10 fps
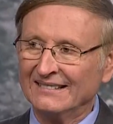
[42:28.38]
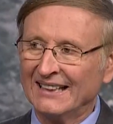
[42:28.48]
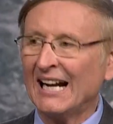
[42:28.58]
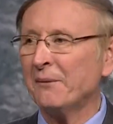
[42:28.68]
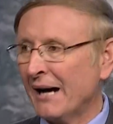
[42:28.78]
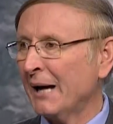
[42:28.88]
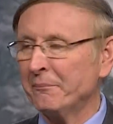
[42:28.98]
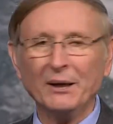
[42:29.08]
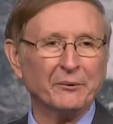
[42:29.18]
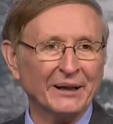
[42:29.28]
Come on,
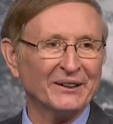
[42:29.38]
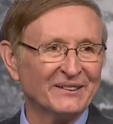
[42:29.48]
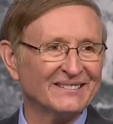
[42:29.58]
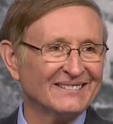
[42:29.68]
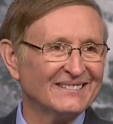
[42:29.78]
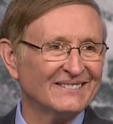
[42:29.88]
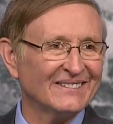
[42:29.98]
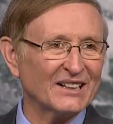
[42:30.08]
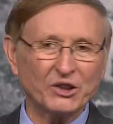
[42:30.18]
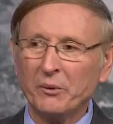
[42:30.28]
be real.
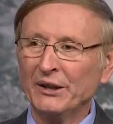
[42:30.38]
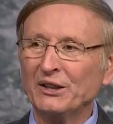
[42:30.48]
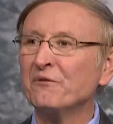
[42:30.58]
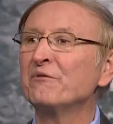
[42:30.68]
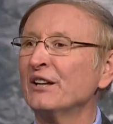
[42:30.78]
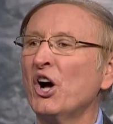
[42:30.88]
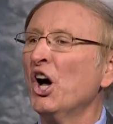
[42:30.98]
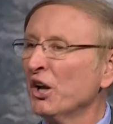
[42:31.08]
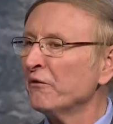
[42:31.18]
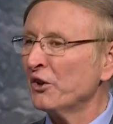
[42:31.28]
There's no way you can fit
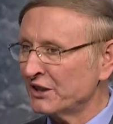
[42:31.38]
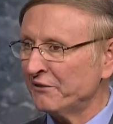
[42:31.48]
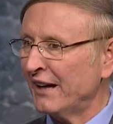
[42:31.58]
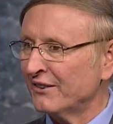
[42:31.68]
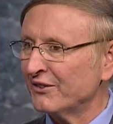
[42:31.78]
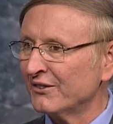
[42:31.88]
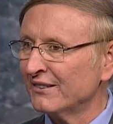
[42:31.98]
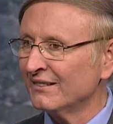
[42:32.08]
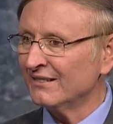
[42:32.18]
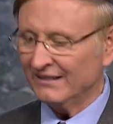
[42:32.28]
all of those events
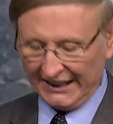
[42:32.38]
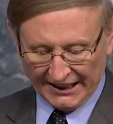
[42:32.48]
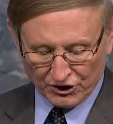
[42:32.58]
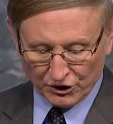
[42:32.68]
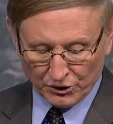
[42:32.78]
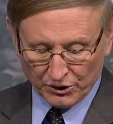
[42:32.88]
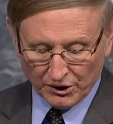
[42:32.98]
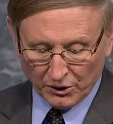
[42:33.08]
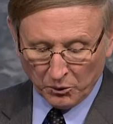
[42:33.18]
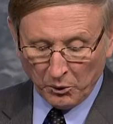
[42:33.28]
into
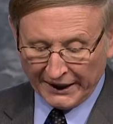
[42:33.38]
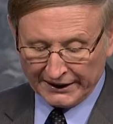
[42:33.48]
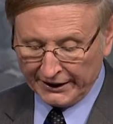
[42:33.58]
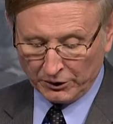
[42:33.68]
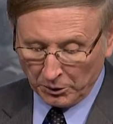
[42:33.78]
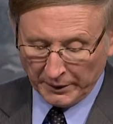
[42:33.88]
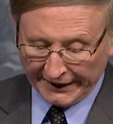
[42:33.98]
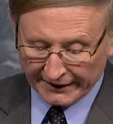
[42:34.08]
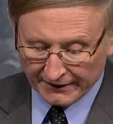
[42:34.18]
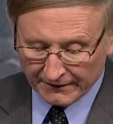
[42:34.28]
one literal
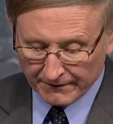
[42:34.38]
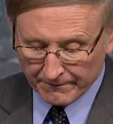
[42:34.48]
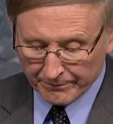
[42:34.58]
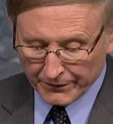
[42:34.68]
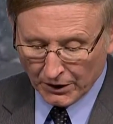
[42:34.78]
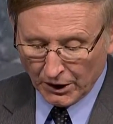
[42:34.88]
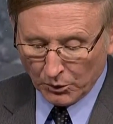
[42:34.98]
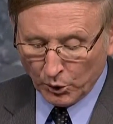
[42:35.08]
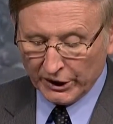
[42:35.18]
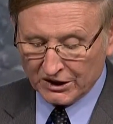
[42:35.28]
week.
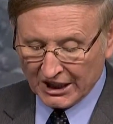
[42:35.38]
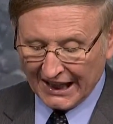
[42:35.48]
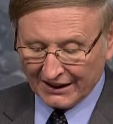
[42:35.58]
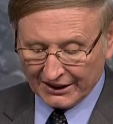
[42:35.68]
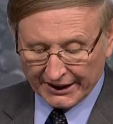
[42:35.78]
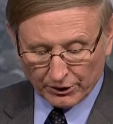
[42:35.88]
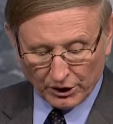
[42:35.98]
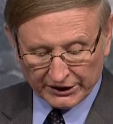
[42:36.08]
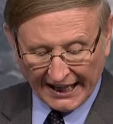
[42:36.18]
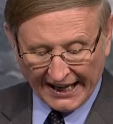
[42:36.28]
Would 10
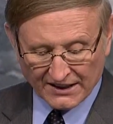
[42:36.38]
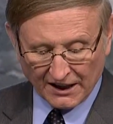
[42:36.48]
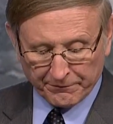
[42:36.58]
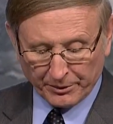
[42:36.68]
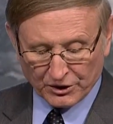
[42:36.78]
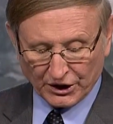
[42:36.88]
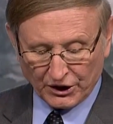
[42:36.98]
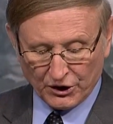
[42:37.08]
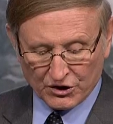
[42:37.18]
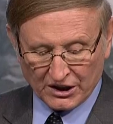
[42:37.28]
literal days of
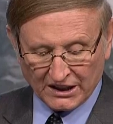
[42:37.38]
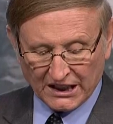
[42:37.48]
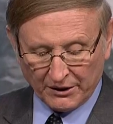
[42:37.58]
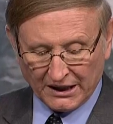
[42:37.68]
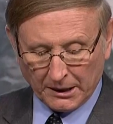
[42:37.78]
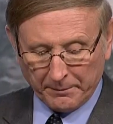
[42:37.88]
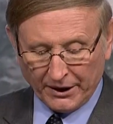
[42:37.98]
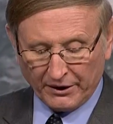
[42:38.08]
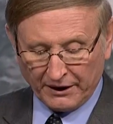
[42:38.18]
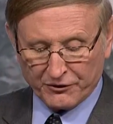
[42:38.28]
persecution during the
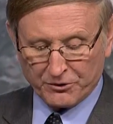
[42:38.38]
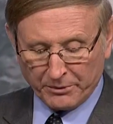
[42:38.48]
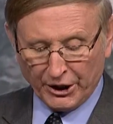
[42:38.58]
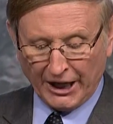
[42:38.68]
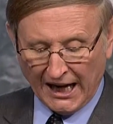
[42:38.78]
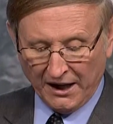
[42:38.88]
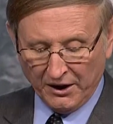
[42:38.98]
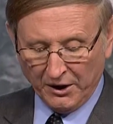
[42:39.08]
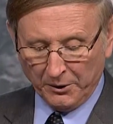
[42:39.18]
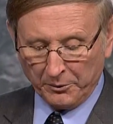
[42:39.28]
period of Smyrna
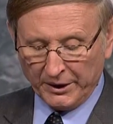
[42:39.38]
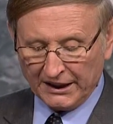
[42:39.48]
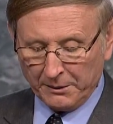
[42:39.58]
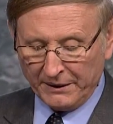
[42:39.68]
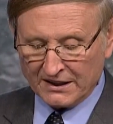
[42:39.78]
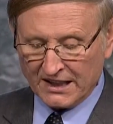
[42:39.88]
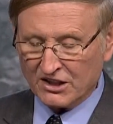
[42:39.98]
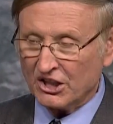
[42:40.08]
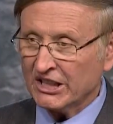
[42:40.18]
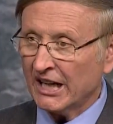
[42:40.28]
really be
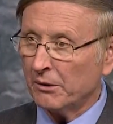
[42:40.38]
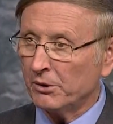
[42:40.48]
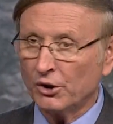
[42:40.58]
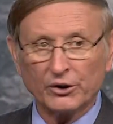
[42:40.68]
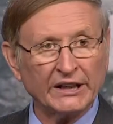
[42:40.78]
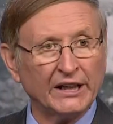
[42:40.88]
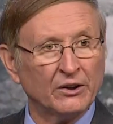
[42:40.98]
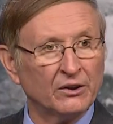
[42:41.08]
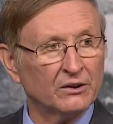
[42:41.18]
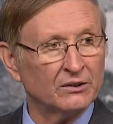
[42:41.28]
such a terrible ordeal?